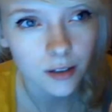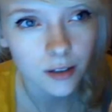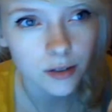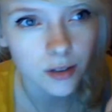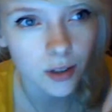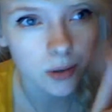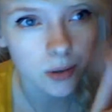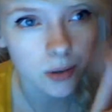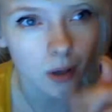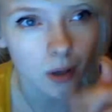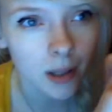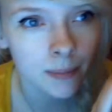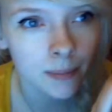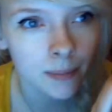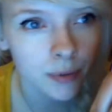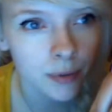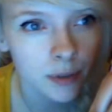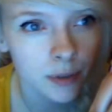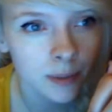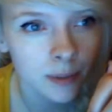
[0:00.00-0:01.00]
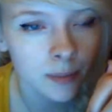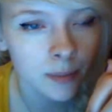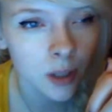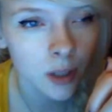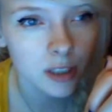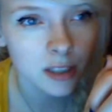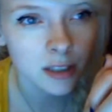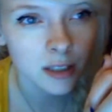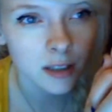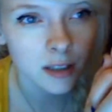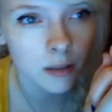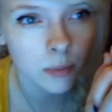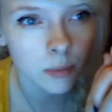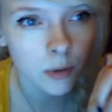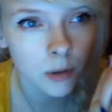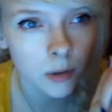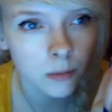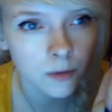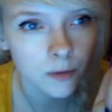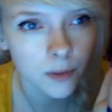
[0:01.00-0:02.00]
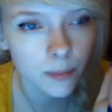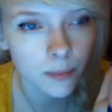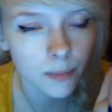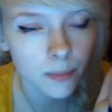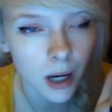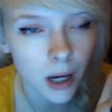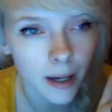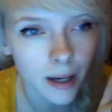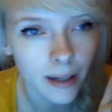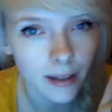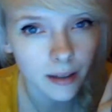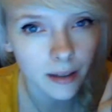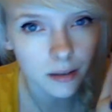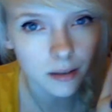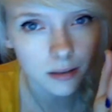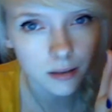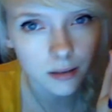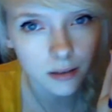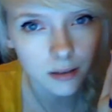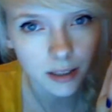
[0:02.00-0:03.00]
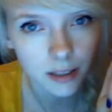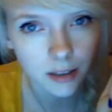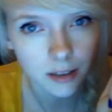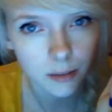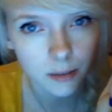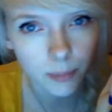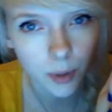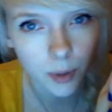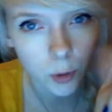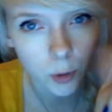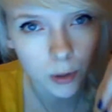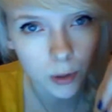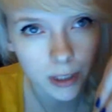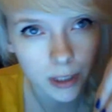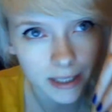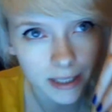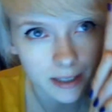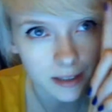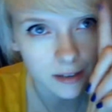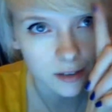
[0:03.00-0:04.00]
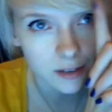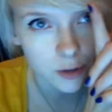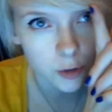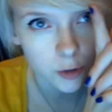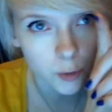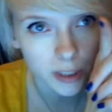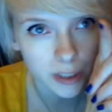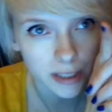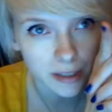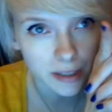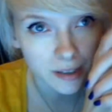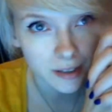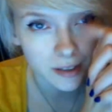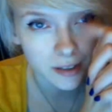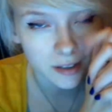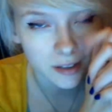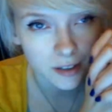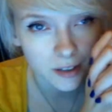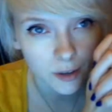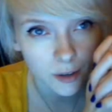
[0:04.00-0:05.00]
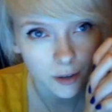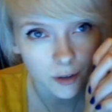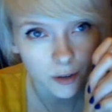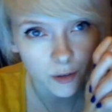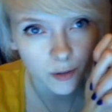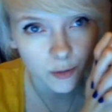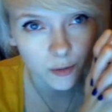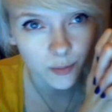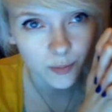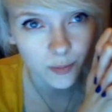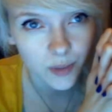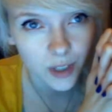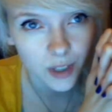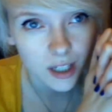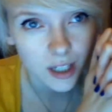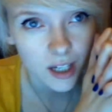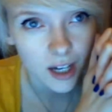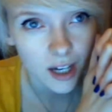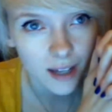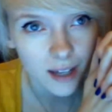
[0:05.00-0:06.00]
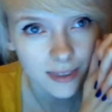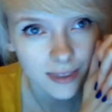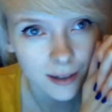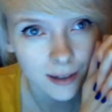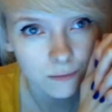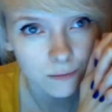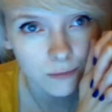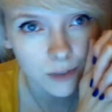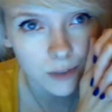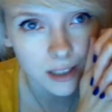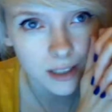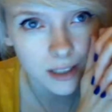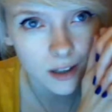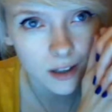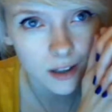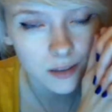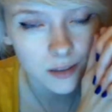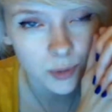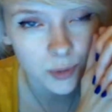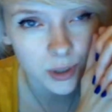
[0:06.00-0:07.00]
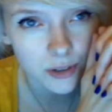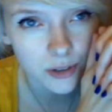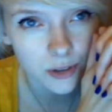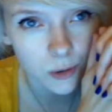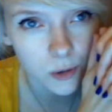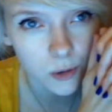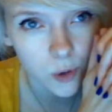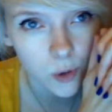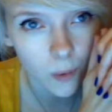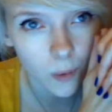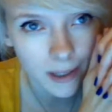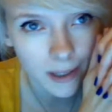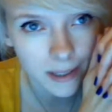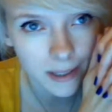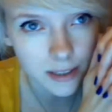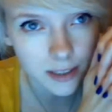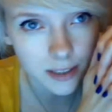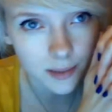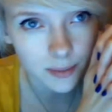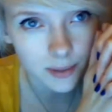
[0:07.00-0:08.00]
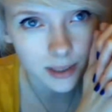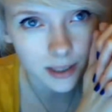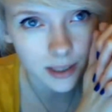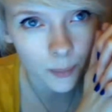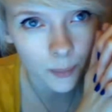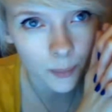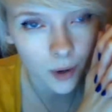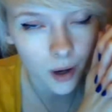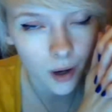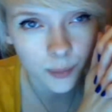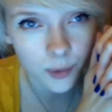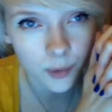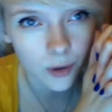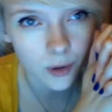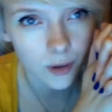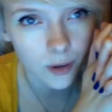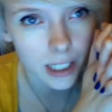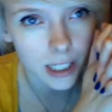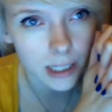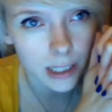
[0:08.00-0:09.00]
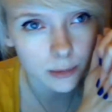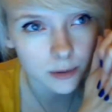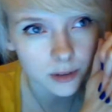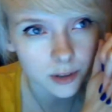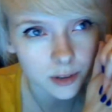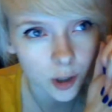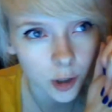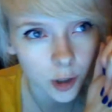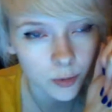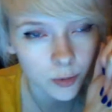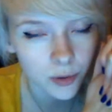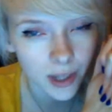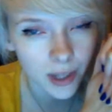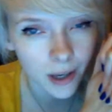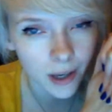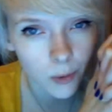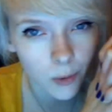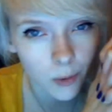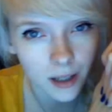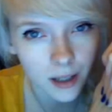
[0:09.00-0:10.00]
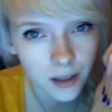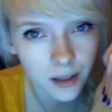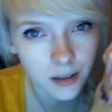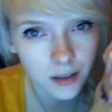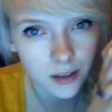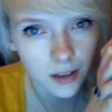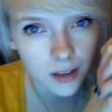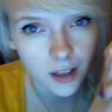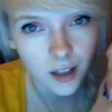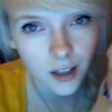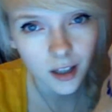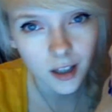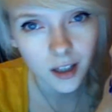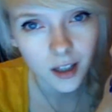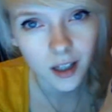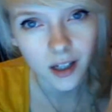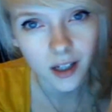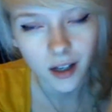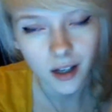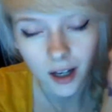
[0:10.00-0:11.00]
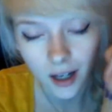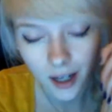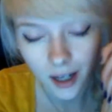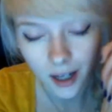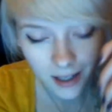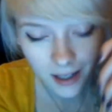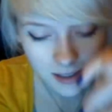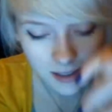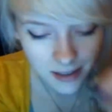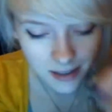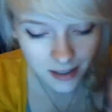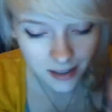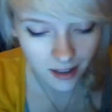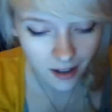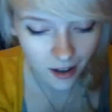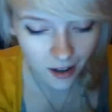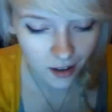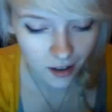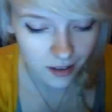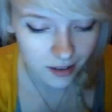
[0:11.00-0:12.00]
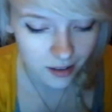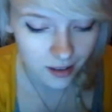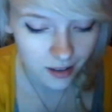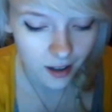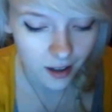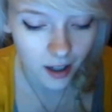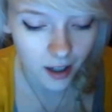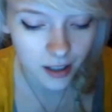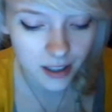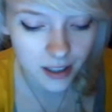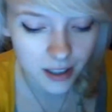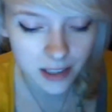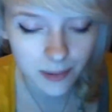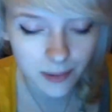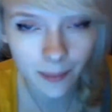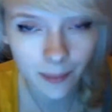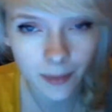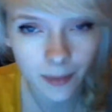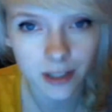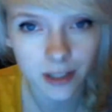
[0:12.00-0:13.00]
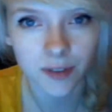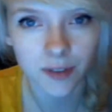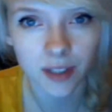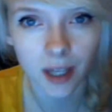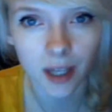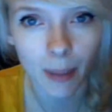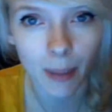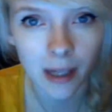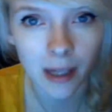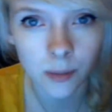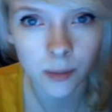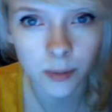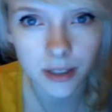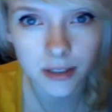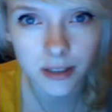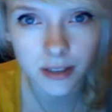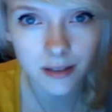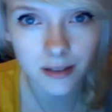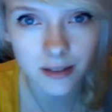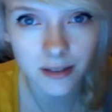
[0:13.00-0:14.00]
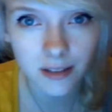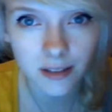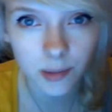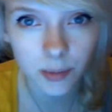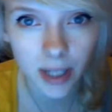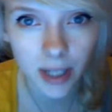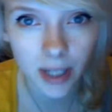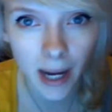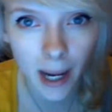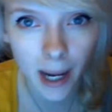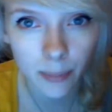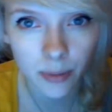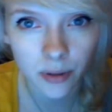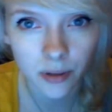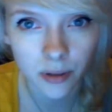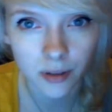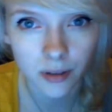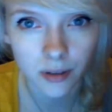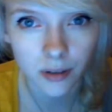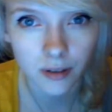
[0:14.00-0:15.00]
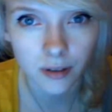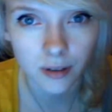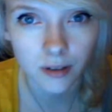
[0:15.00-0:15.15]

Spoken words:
So I'm pretty much near the bottom of the pile in the bowling screen. And that really hurts my soul quite deeply. I'm not able to cope with that well. And I expect myself to get better, but it doesn't seem to happen.